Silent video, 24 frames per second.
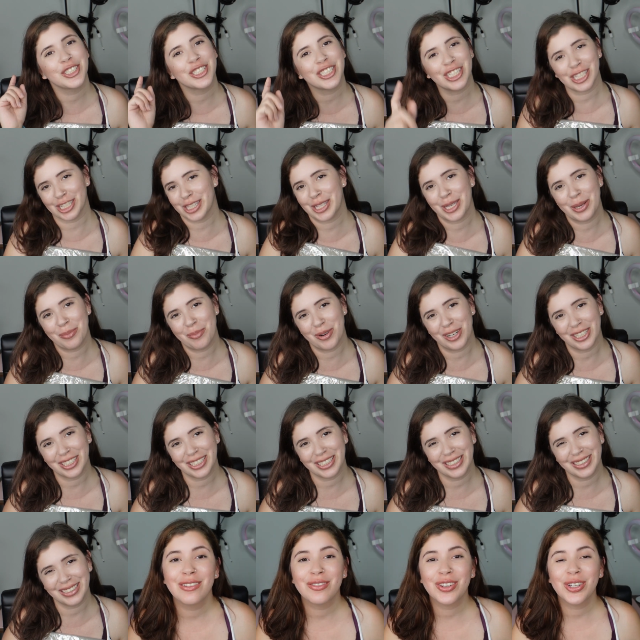just keep
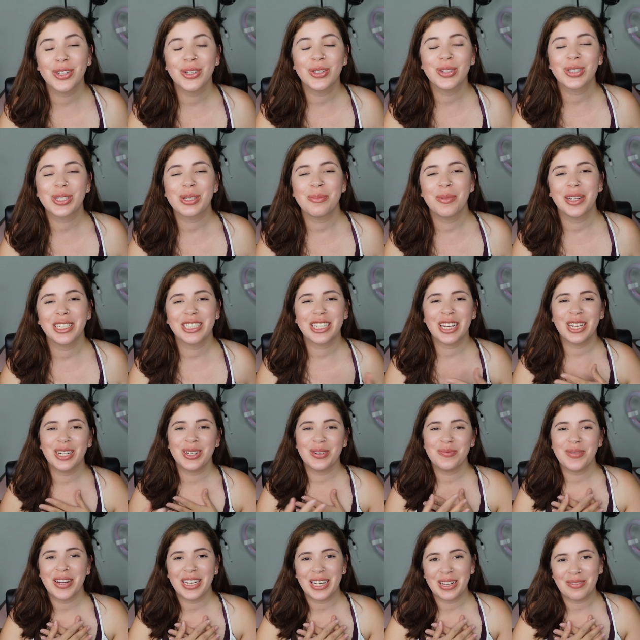watching. If you're new to my
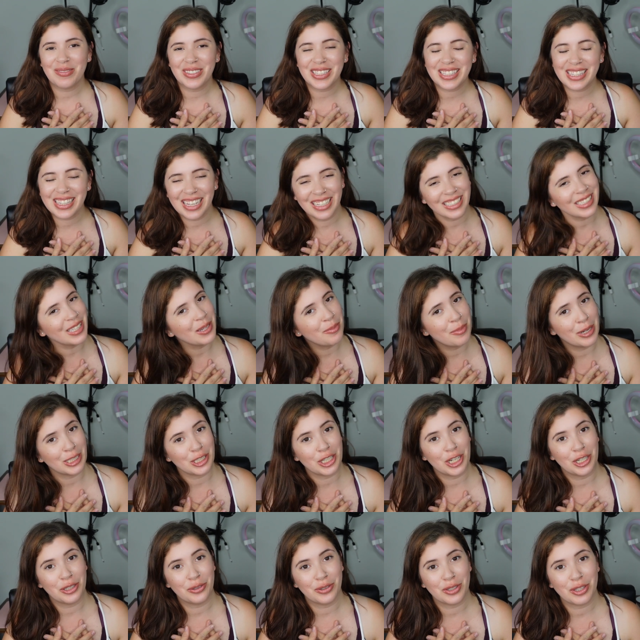channel, my name is Leslie. My
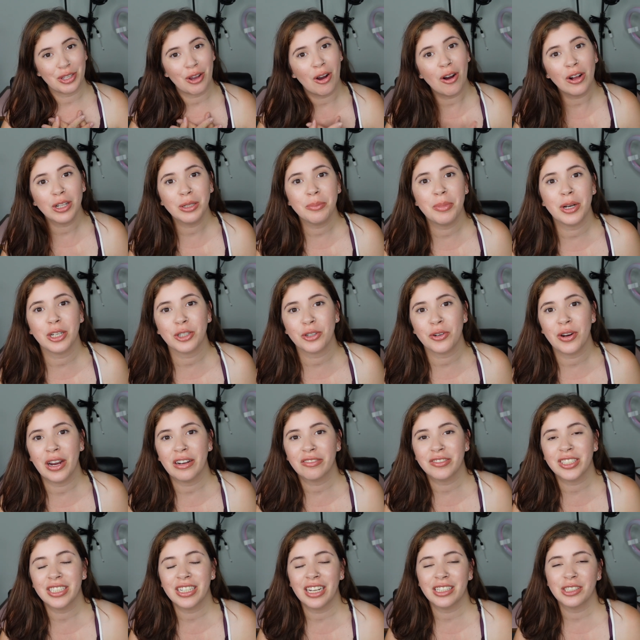channel is all about
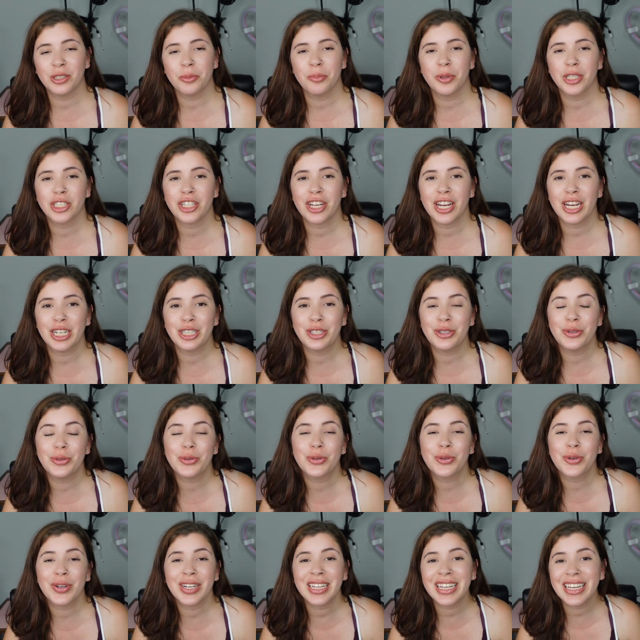crafting on a budget. I do
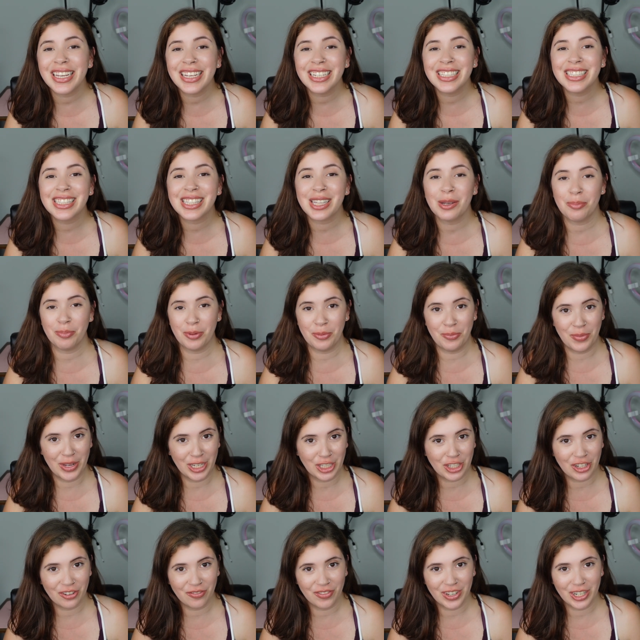Cricut and
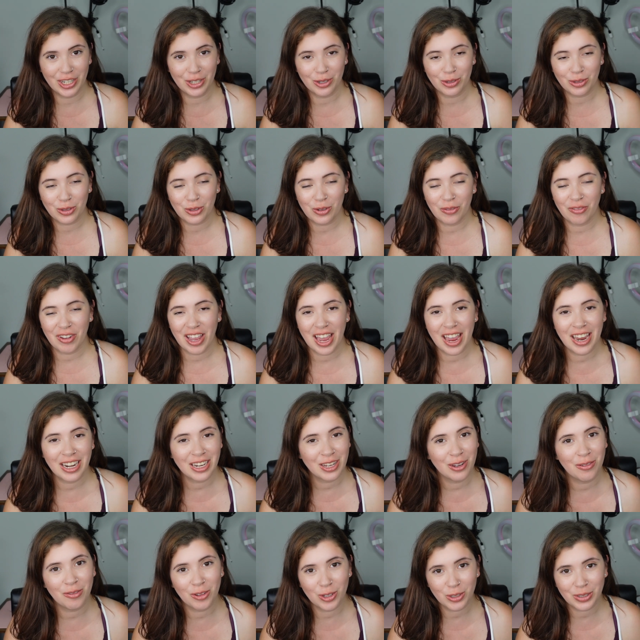sublimation videos. So if
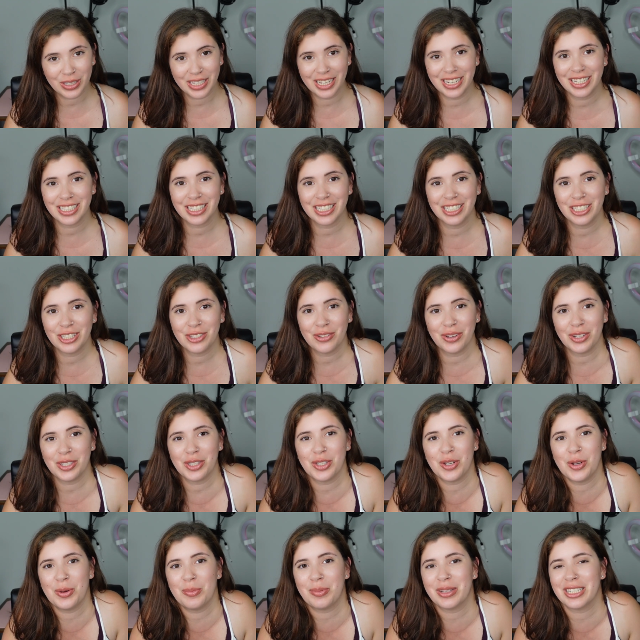any of those things
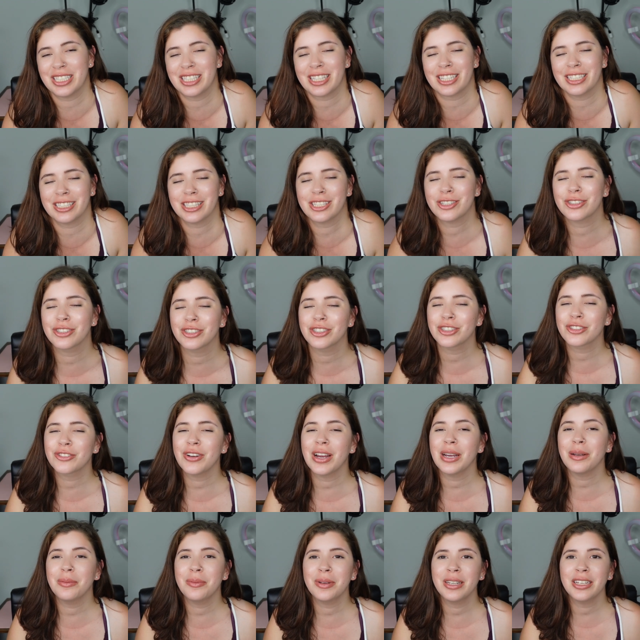interest you, please consider
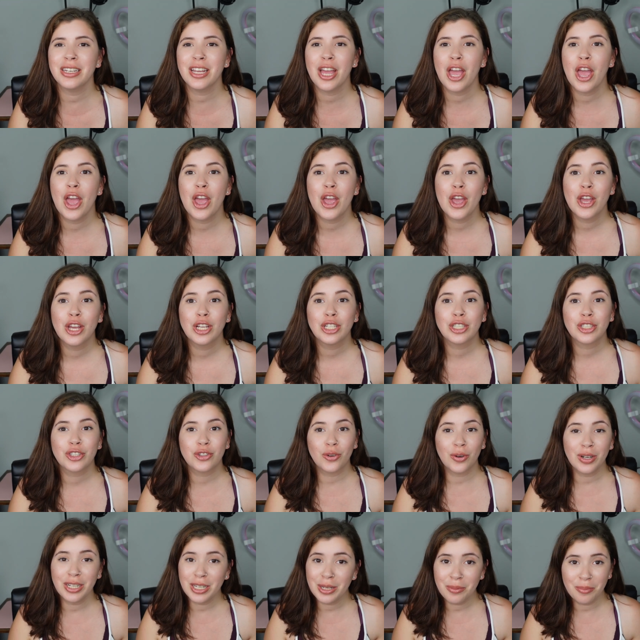subscribing,
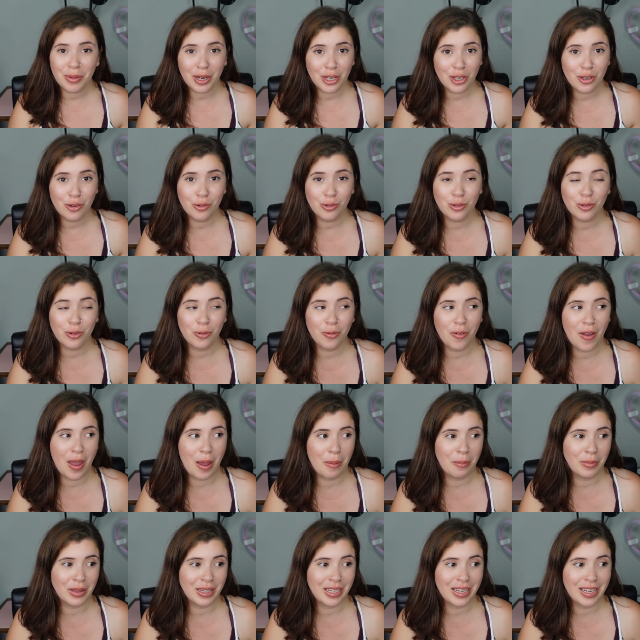joining my YouTube
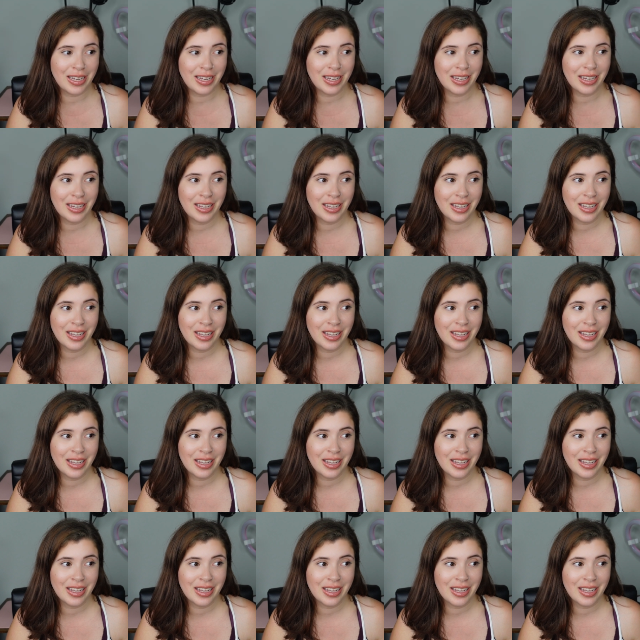family,